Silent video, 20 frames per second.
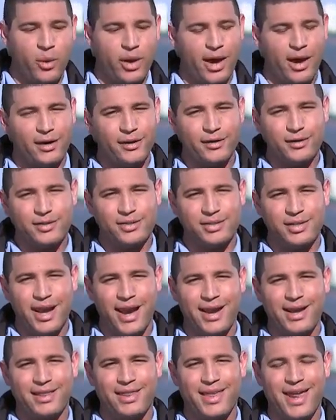We
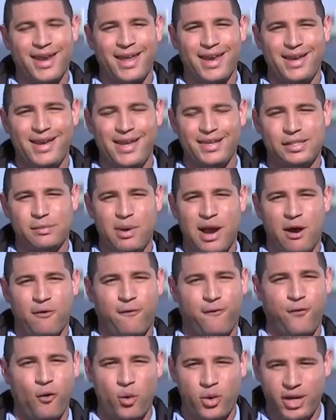understand that it needs about
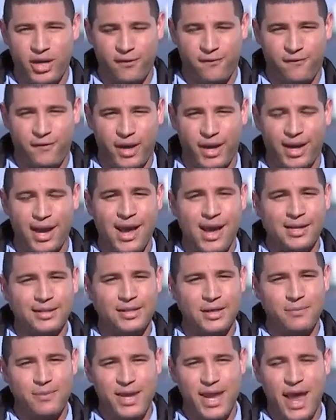40 feet
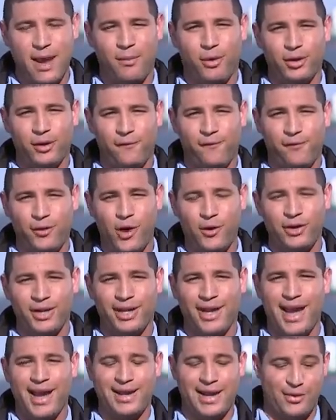to be able to float
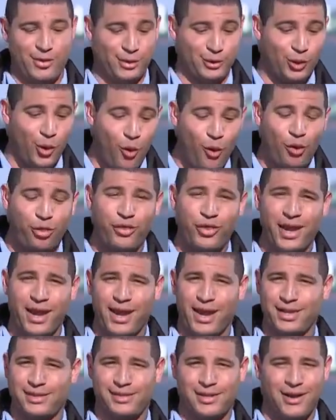again. Now, this whole
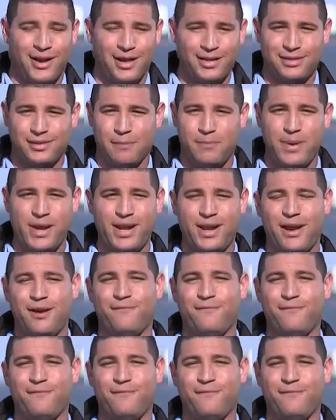thing, it's caused a bit